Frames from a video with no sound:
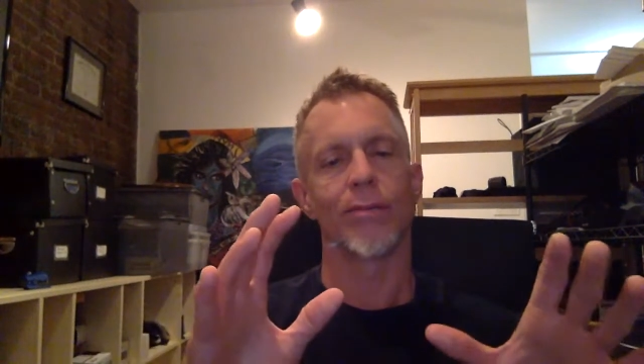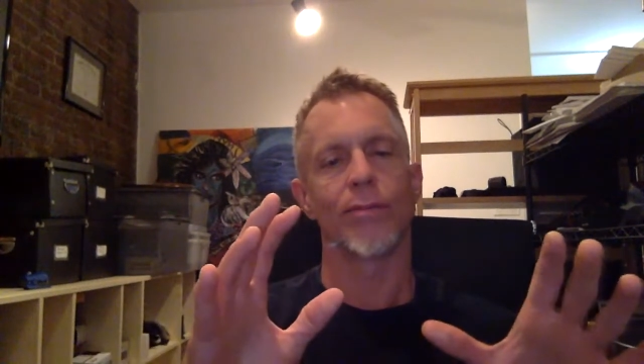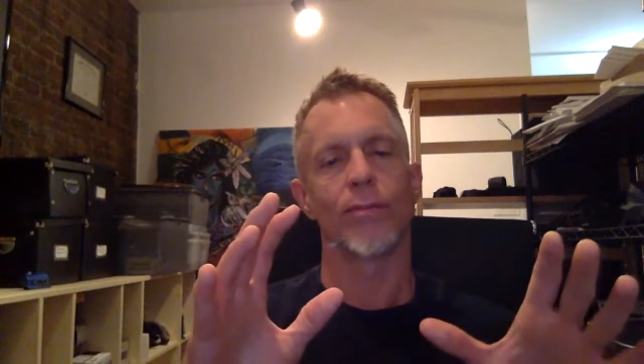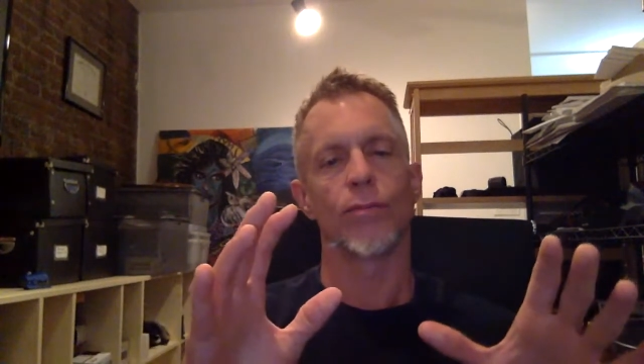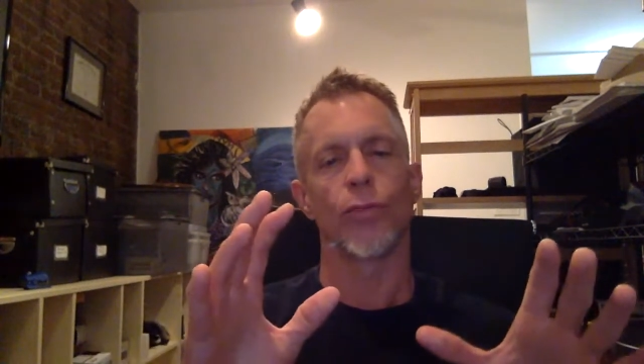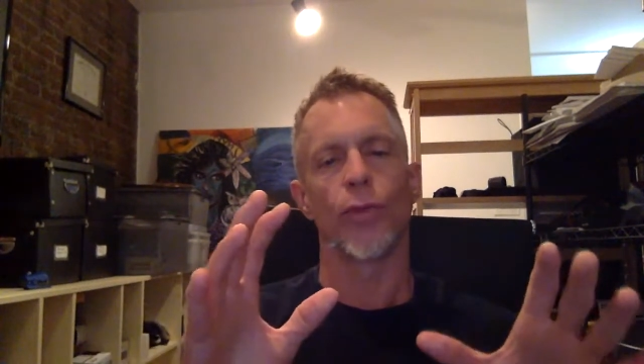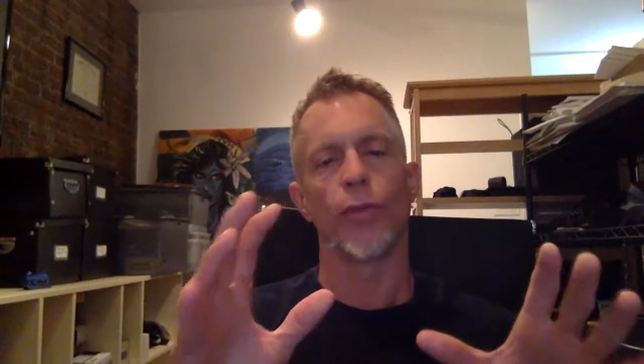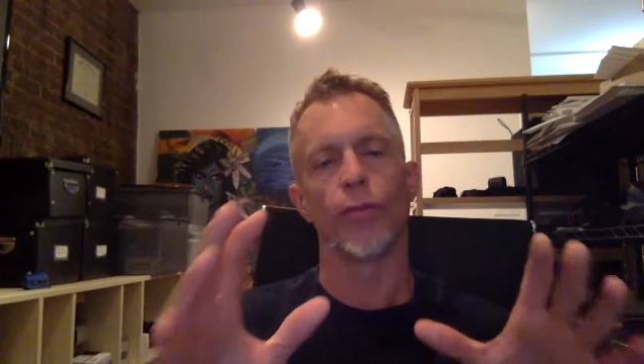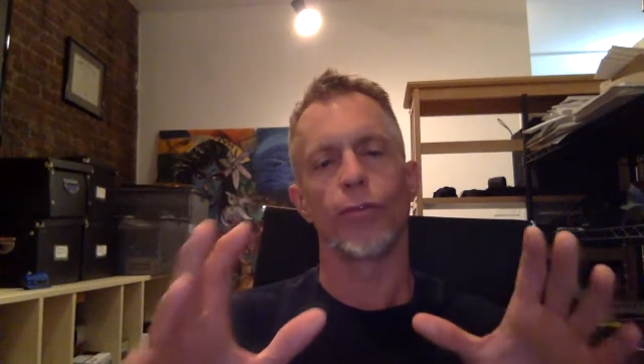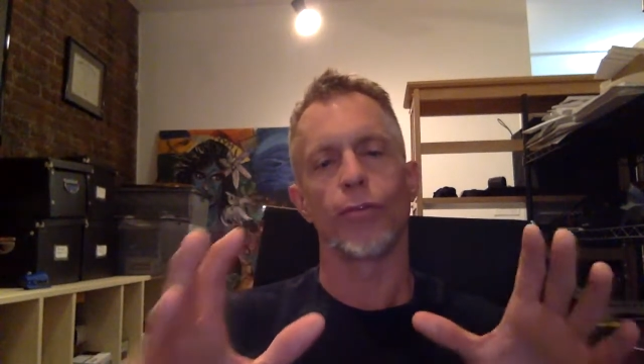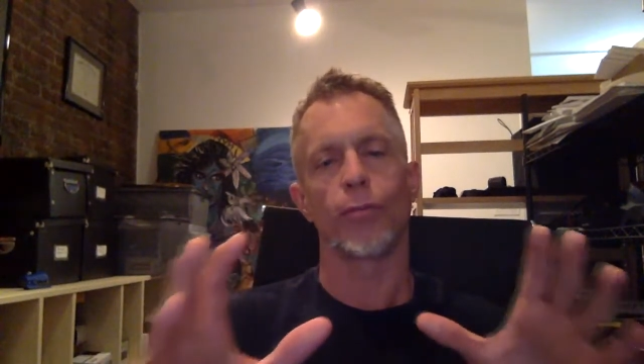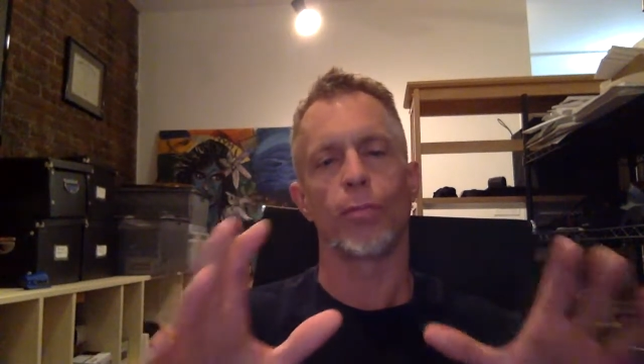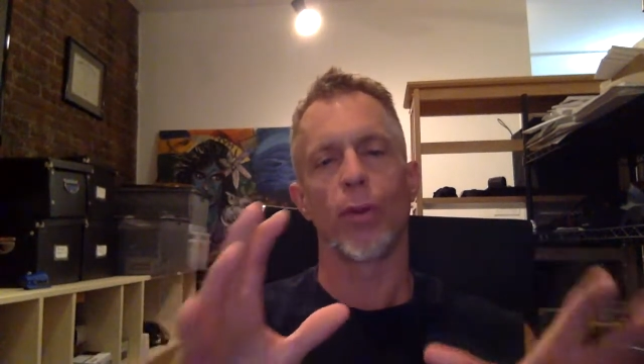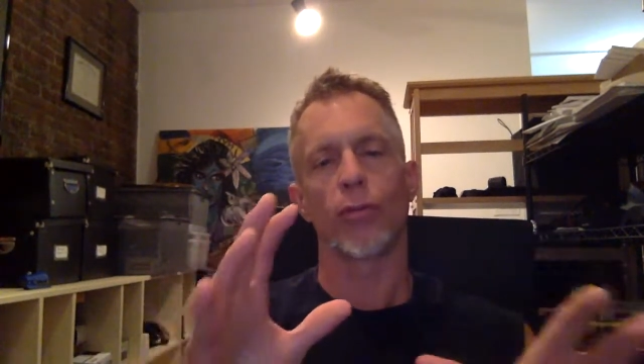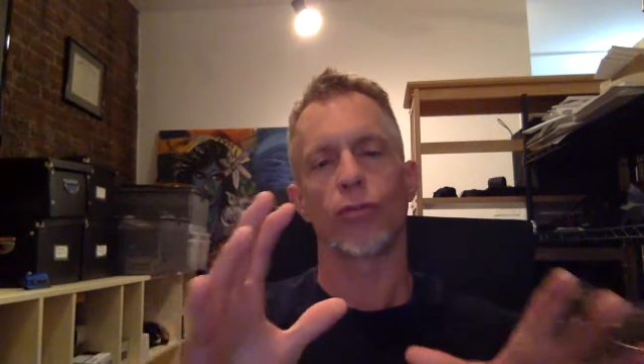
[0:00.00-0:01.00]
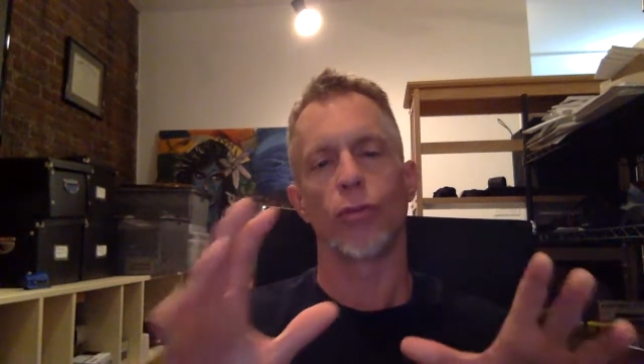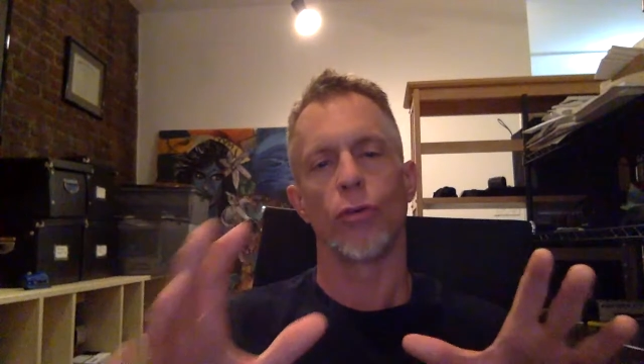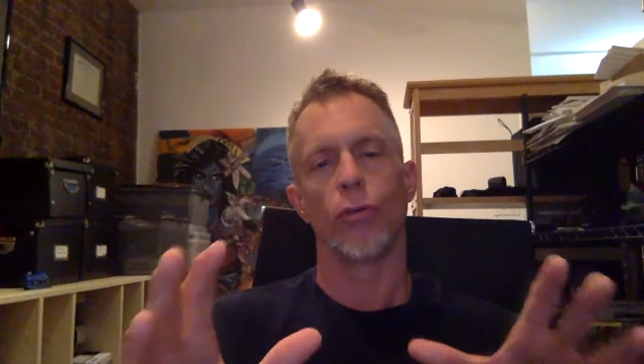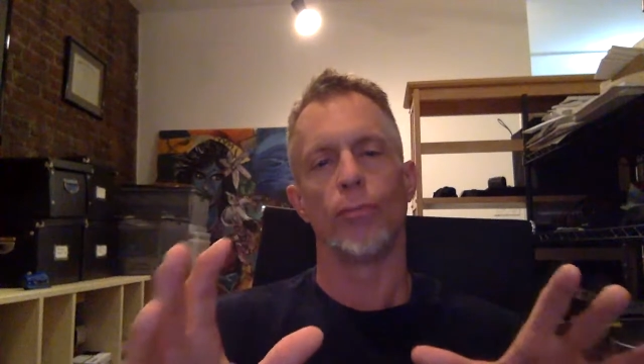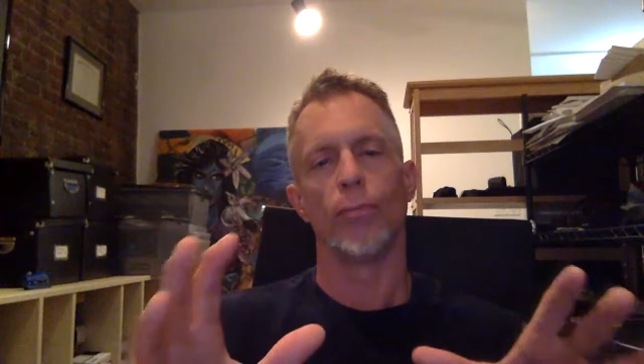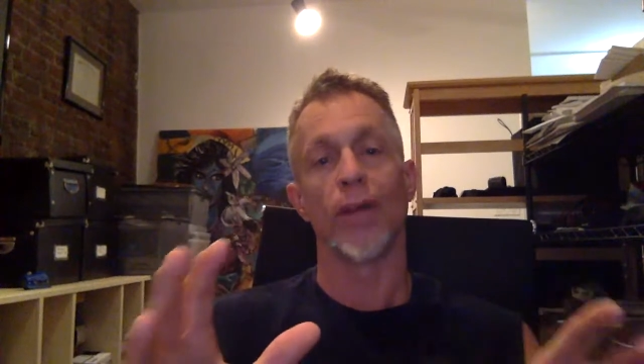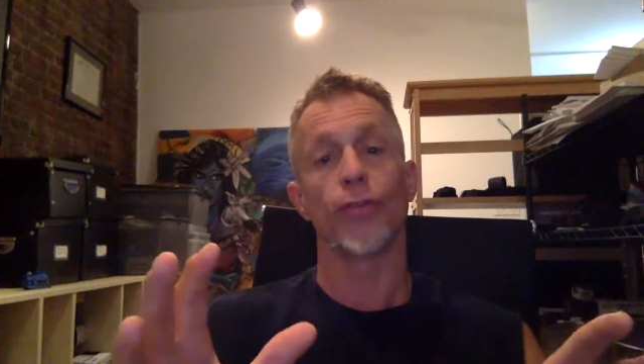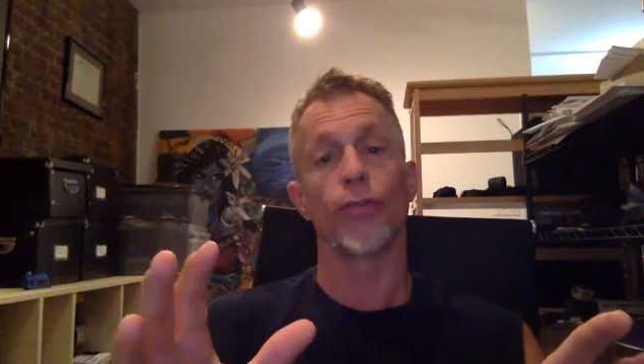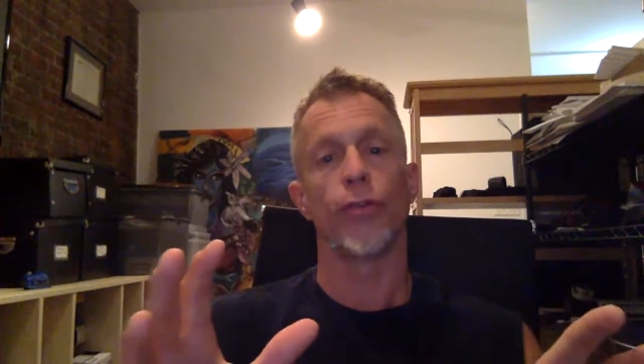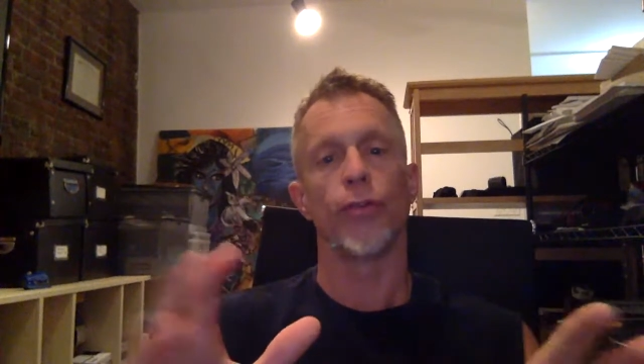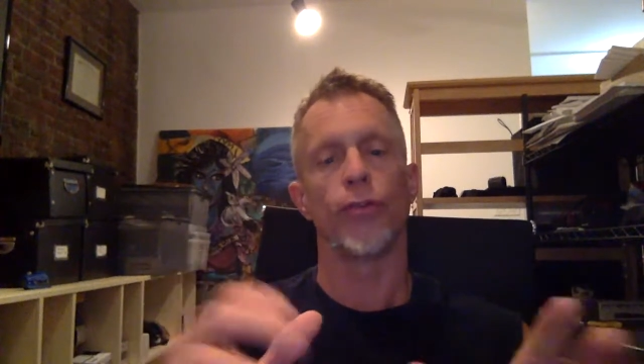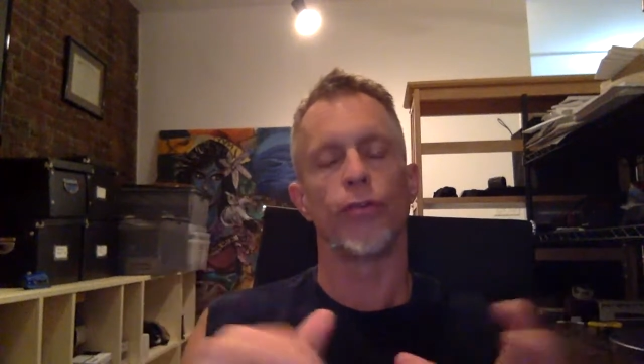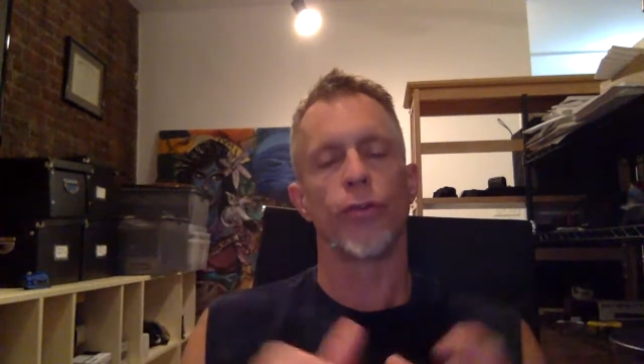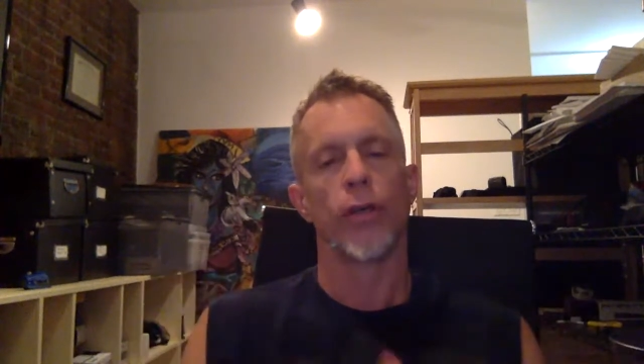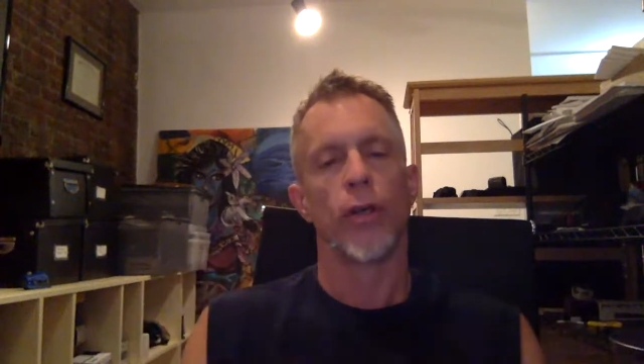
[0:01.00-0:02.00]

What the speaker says: with a special message.